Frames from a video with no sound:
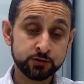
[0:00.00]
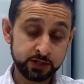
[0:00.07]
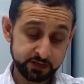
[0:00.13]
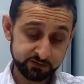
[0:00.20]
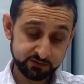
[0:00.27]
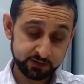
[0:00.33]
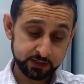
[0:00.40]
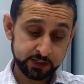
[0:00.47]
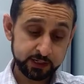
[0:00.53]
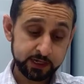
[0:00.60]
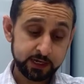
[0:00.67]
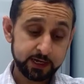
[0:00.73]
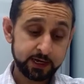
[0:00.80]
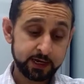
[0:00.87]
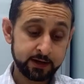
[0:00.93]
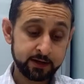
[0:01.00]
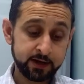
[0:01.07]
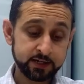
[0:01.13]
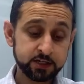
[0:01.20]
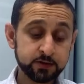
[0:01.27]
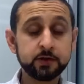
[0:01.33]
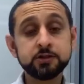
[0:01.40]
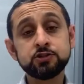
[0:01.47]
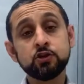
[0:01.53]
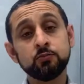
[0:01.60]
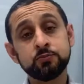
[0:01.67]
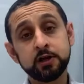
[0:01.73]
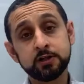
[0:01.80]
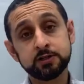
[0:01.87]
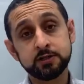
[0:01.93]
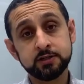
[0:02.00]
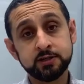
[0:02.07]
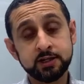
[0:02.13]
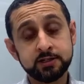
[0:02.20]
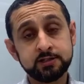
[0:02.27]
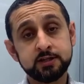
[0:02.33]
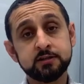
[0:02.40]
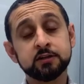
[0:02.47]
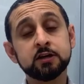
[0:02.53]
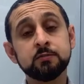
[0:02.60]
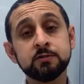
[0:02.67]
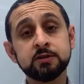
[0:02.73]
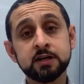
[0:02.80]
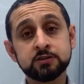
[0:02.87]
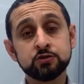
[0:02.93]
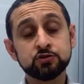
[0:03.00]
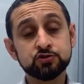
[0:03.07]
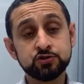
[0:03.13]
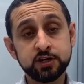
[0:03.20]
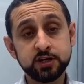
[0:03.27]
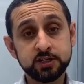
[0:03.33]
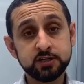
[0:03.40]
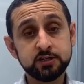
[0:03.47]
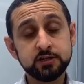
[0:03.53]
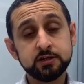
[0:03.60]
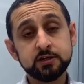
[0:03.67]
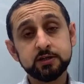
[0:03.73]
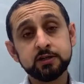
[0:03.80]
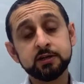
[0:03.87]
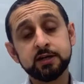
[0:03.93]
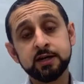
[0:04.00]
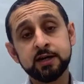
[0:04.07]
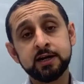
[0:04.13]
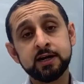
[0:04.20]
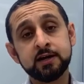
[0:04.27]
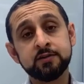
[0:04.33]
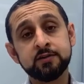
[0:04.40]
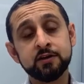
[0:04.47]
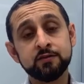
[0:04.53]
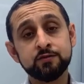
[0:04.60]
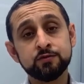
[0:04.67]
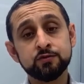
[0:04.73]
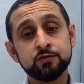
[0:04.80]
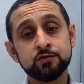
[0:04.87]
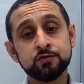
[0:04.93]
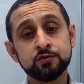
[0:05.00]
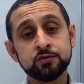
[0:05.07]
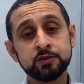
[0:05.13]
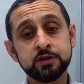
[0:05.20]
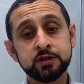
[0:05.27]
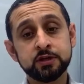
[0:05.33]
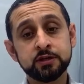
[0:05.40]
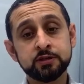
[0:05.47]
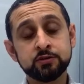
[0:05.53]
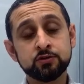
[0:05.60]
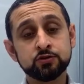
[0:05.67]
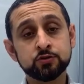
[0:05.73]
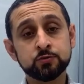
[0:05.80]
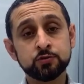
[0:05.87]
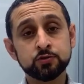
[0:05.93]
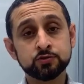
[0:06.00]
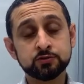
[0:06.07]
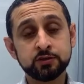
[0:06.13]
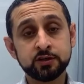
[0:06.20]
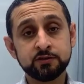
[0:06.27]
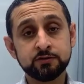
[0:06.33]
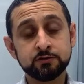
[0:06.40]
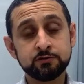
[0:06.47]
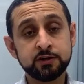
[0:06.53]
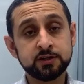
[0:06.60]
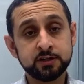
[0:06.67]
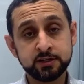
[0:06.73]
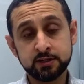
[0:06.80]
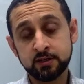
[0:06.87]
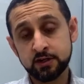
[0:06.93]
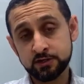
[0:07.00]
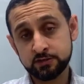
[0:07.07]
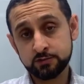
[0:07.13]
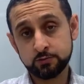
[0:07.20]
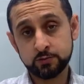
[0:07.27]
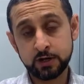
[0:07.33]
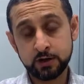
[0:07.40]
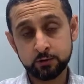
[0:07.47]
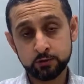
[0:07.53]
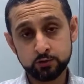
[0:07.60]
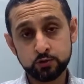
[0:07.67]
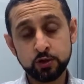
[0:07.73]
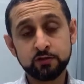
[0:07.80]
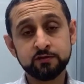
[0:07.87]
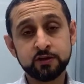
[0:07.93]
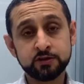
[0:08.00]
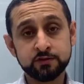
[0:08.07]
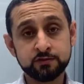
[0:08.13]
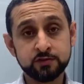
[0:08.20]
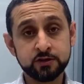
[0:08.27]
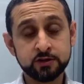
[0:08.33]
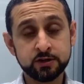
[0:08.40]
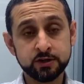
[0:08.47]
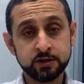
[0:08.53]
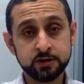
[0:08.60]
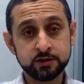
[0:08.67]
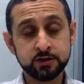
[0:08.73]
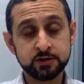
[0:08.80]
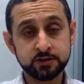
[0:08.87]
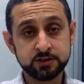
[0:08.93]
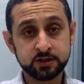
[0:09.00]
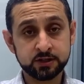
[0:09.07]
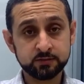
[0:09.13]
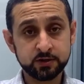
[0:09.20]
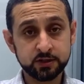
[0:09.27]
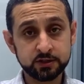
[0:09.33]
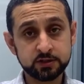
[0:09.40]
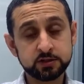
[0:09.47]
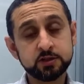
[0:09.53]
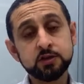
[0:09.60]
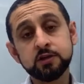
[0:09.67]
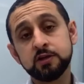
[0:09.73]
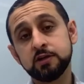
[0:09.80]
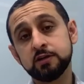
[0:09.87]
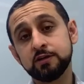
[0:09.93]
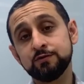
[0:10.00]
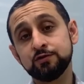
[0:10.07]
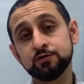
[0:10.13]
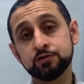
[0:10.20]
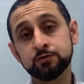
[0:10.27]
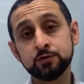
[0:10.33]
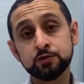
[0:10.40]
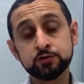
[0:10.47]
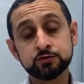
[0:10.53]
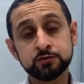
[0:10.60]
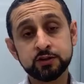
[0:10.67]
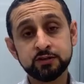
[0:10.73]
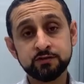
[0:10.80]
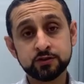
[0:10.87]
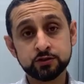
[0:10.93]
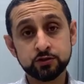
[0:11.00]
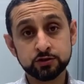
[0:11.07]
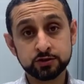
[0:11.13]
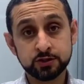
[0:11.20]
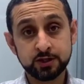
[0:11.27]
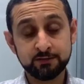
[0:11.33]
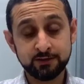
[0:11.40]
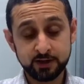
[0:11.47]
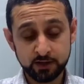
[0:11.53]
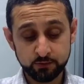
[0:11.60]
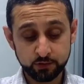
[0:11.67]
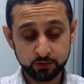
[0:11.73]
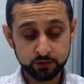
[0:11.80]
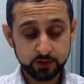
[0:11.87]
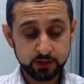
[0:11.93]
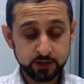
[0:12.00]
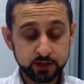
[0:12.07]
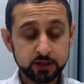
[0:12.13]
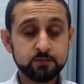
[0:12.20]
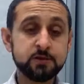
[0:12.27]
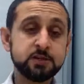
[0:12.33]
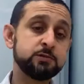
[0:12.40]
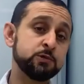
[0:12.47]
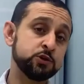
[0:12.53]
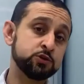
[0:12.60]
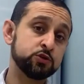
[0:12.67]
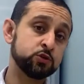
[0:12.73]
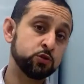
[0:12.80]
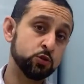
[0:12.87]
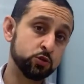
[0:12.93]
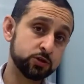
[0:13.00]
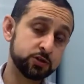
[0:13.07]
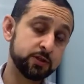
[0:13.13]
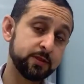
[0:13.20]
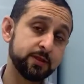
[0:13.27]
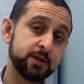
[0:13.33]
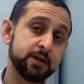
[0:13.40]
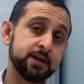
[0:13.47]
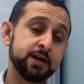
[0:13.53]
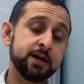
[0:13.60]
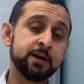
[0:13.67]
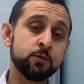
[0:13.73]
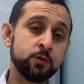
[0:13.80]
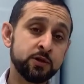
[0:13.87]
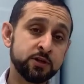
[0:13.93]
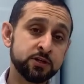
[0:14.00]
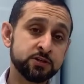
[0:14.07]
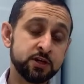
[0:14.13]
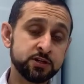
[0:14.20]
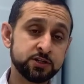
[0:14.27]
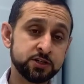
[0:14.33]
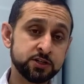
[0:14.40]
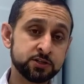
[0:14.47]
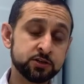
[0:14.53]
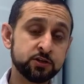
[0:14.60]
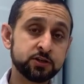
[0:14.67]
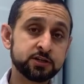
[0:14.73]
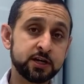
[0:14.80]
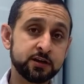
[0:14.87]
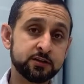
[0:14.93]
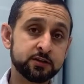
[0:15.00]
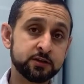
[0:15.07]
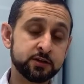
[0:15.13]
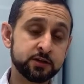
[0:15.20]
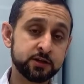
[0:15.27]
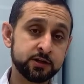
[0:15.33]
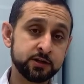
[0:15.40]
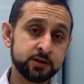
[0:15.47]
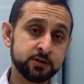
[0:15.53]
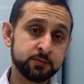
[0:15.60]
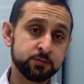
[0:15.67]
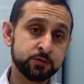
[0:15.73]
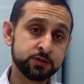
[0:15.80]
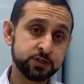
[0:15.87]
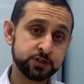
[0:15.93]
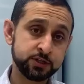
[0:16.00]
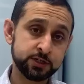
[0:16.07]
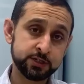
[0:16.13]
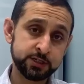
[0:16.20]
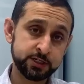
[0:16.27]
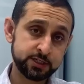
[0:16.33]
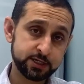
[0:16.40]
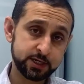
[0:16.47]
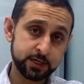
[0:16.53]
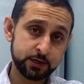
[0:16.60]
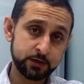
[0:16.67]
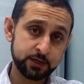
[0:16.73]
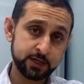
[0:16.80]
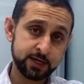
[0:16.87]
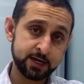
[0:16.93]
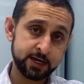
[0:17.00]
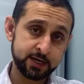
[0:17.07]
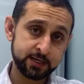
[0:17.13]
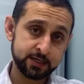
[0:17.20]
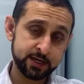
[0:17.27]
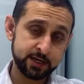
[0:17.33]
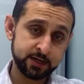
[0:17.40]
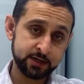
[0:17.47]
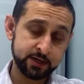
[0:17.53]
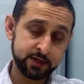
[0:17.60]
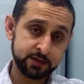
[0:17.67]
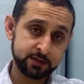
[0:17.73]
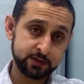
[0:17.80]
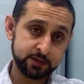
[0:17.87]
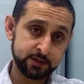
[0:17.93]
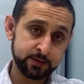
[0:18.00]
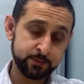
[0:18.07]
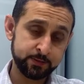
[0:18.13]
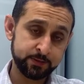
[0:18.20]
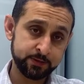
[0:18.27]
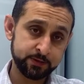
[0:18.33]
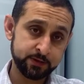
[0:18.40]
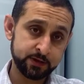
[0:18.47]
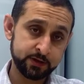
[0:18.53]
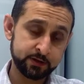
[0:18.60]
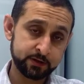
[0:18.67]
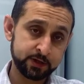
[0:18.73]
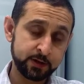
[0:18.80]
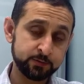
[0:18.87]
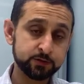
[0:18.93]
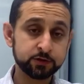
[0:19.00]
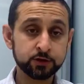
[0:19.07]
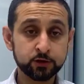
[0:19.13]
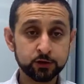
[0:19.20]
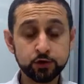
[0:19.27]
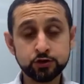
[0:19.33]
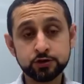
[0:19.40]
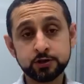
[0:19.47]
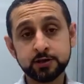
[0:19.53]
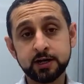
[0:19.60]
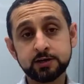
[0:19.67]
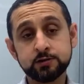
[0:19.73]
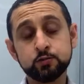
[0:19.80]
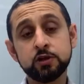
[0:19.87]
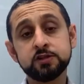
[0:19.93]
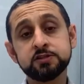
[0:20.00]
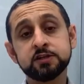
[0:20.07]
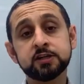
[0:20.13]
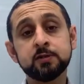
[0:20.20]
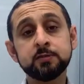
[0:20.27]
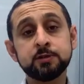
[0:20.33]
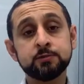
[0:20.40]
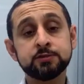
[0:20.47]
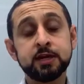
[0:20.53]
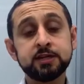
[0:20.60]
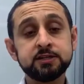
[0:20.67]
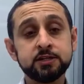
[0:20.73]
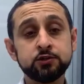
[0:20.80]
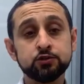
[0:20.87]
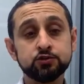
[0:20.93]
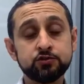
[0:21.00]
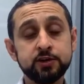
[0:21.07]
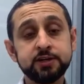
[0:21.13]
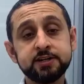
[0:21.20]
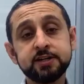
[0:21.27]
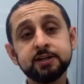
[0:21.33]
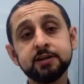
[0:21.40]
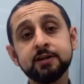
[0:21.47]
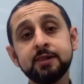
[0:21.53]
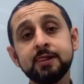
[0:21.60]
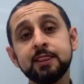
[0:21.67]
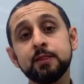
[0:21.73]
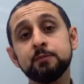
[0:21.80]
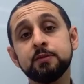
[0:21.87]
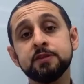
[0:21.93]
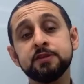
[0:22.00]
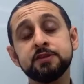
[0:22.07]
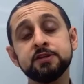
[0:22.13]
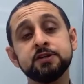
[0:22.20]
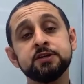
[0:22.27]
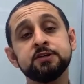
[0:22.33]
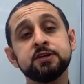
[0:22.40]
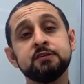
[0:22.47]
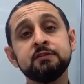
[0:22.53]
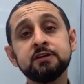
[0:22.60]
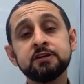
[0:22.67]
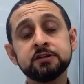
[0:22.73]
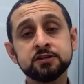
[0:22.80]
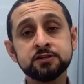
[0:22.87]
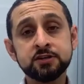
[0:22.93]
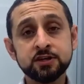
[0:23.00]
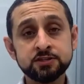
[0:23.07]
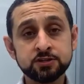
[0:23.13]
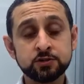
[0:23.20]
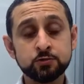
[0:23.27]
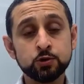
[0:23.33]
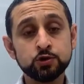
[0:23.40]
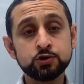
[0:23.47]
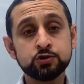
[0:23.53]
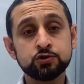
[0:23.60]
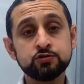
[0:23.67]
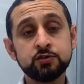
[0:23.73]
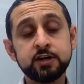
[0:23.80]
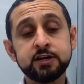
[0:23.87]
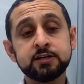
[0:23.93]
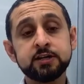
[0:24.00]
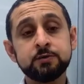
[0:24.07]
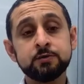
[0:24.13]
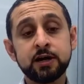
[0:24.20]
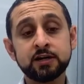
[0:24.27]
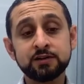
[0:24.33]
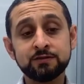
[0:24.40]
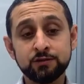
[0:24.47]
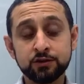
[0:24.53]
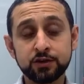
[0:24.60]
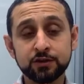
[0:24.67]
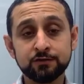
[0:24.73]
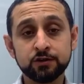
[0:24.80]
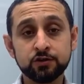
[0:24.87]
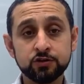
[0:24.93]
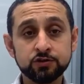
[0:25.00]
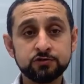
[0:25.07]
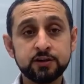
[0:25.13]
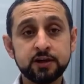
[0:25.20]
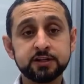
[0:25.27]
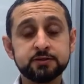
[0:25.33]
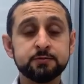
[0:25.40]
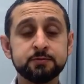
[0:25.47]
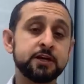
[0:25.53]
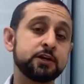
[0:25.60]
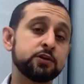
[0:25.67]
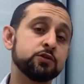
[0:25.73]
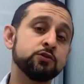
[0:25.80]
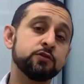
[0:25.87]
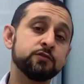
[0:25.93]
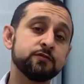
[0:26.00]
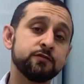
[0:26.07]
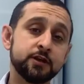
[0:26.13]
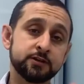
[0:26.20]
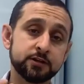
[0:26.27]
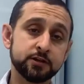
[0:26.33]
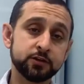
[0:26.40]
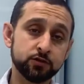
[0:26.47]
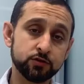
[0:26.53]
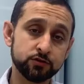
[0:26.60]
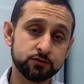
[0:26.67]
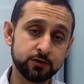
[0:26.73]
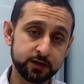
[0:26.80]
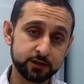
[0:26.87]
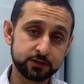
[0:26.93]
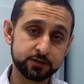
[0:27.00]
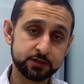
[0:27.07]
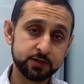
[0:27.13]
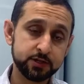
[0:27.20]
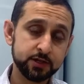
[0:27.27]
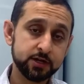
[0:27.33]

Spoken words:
relief. HMRC objected. They said the company has not traded, and therefore entrepreneurs relief traded in the last 12 out of 36 months. Therefore, entrepreneurs relief is not available. The matter went to the court, where the judges looked at the position in detail and came to the conclusion that whilst the company was actually not trading, but the director's intention was to trade, they were actively looking for contracts, but they could not find any contracts.